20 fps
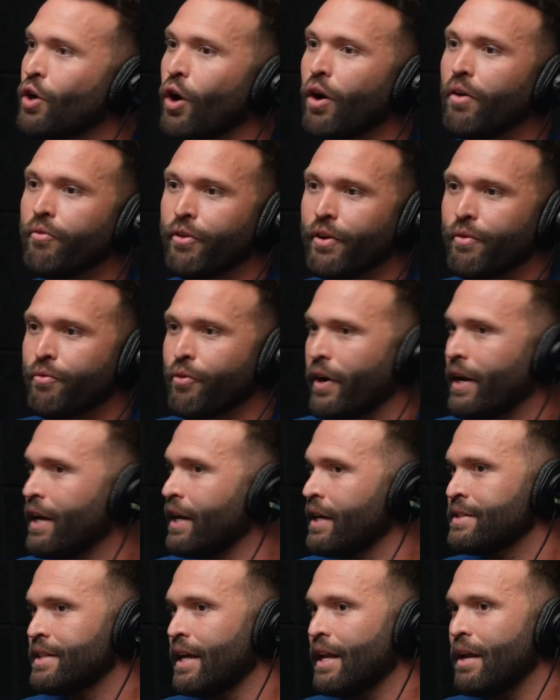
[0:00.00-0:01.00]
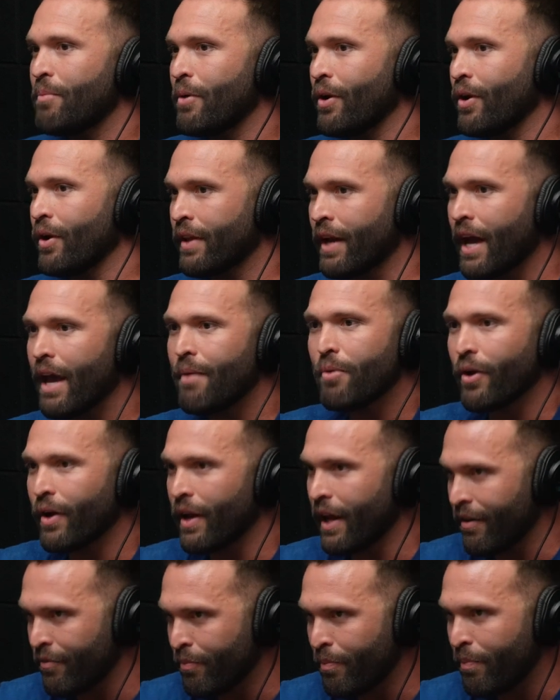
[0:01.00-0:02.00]
comfort for an extended period of time, you're
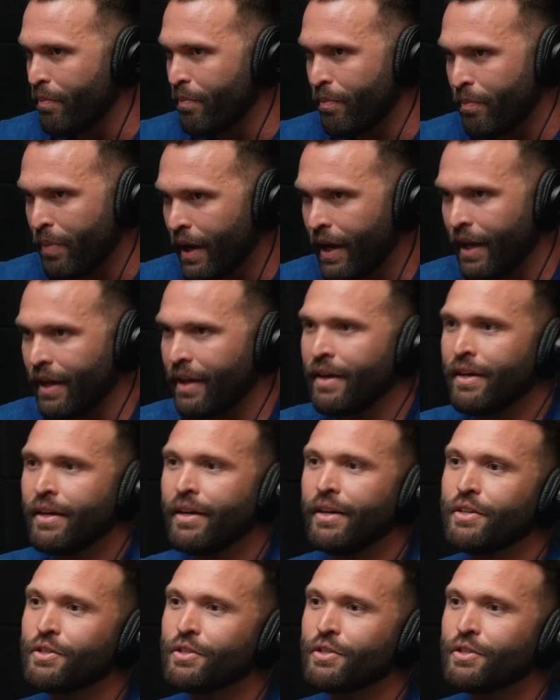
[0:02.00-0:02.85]
going to have pain.